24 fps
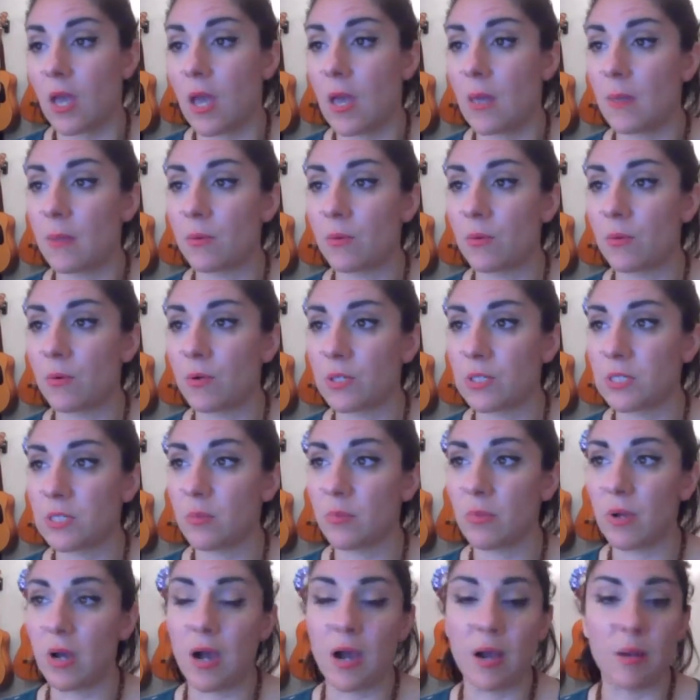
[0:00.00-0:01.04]
And of course,
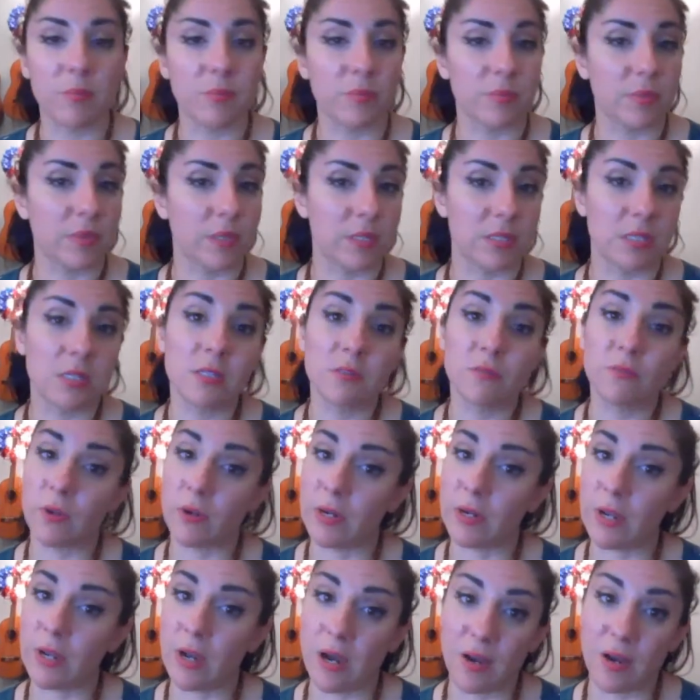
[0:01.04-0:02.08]
this is
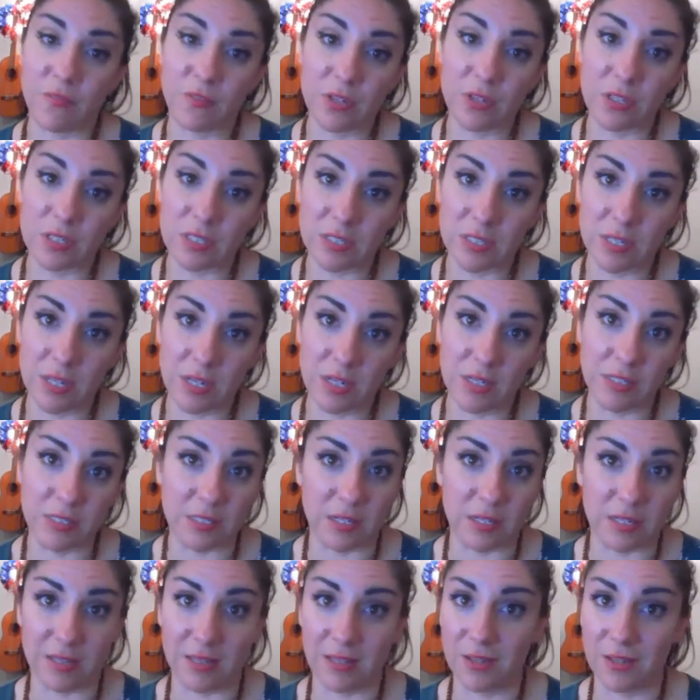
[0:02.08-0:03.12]
very obvious things,
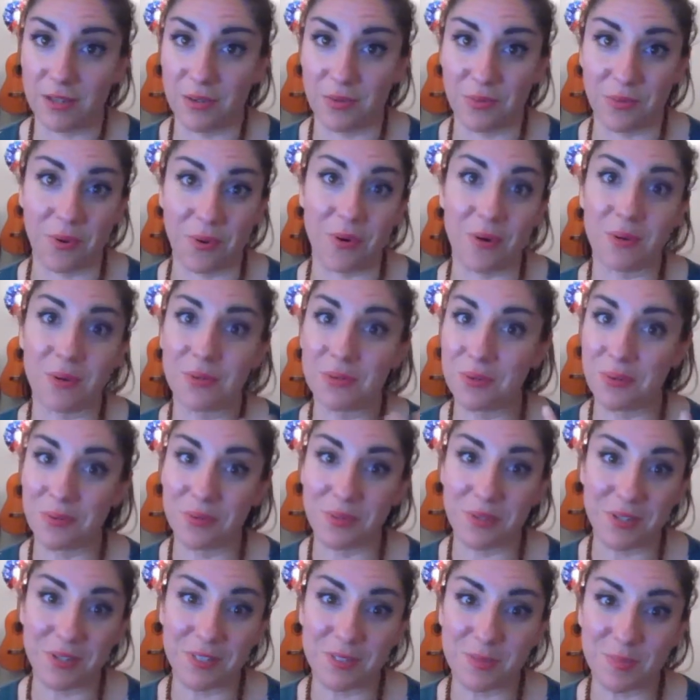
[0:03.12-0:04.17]
and I think you all know
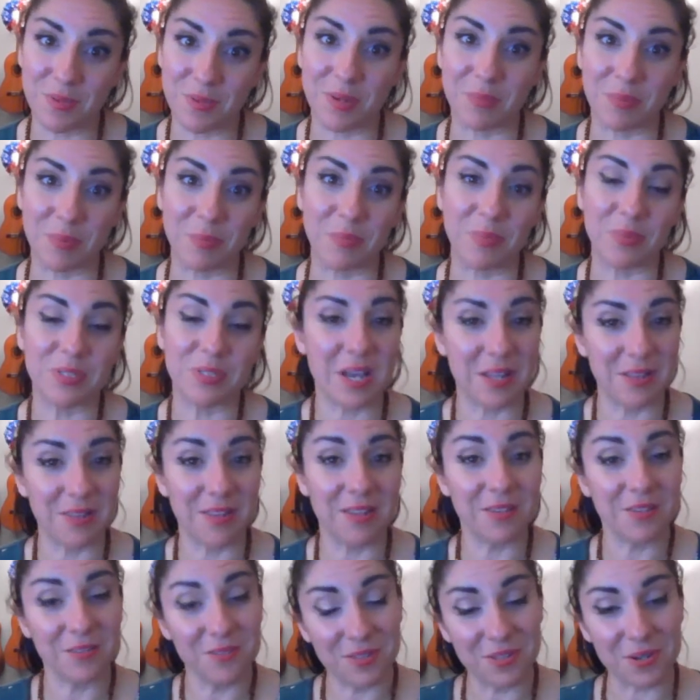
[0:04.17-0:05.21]
this, but I'm going to pretend
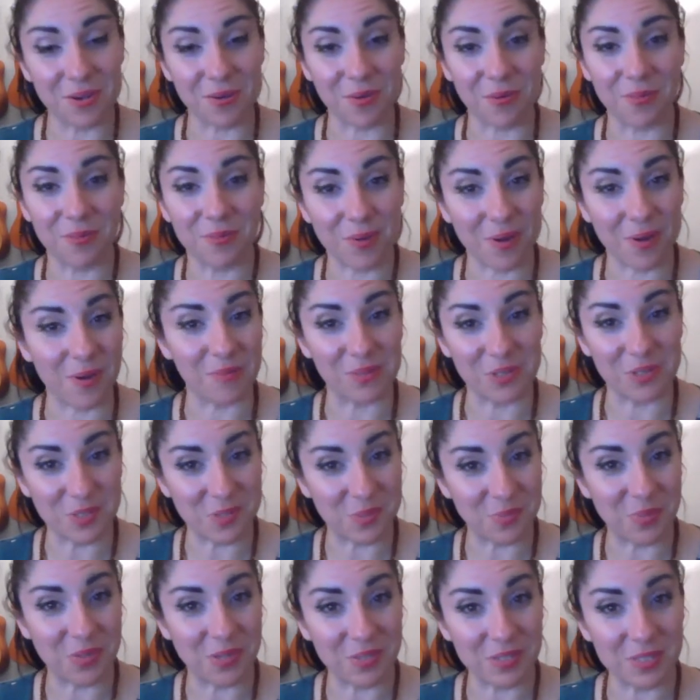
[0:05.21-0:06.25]
that you don't, just
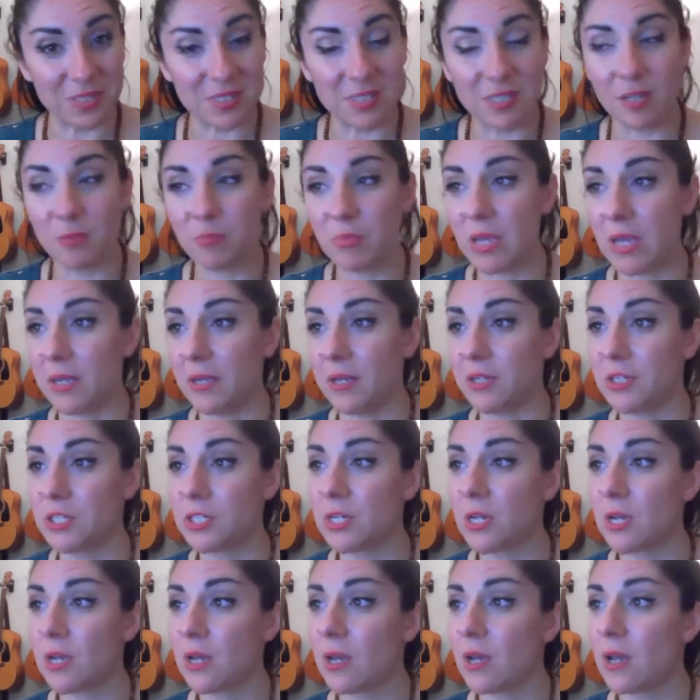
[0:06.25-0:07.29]
to be on the same
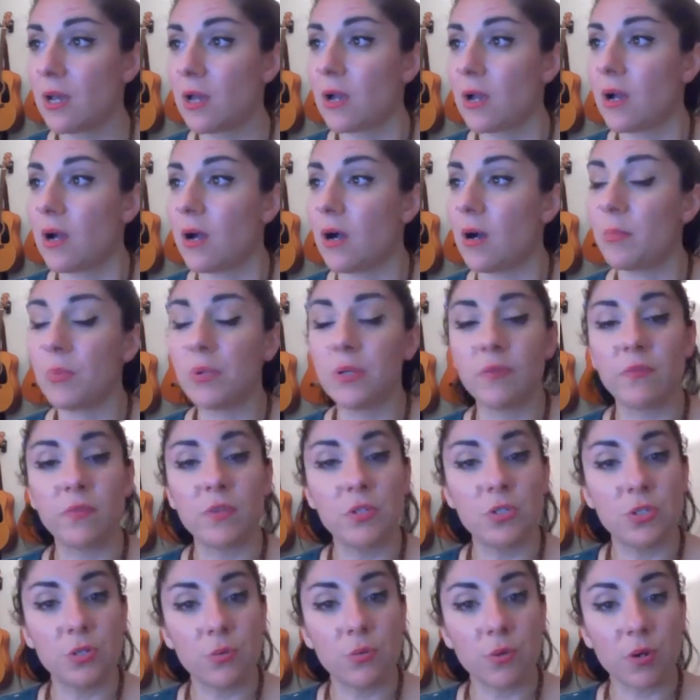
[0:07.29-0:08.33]
page. But if
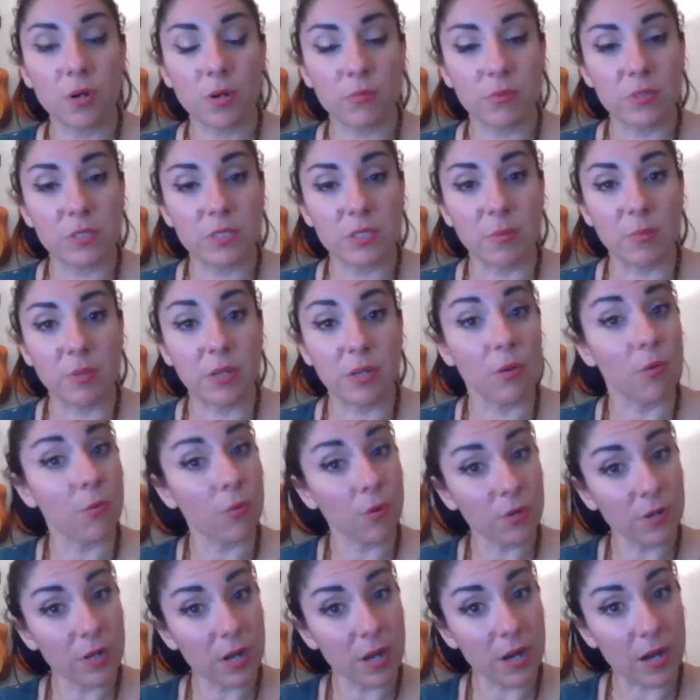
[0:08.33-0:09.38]
you do work with somebody
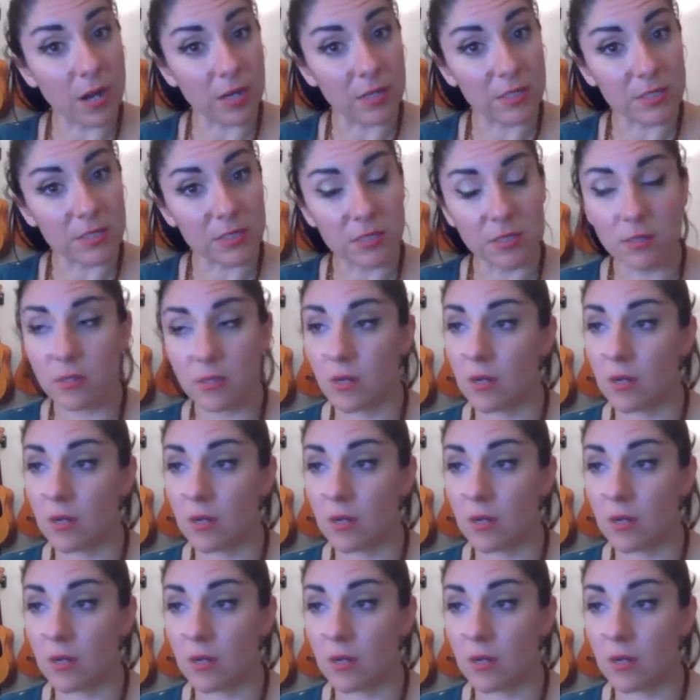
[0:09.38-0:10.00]
or not,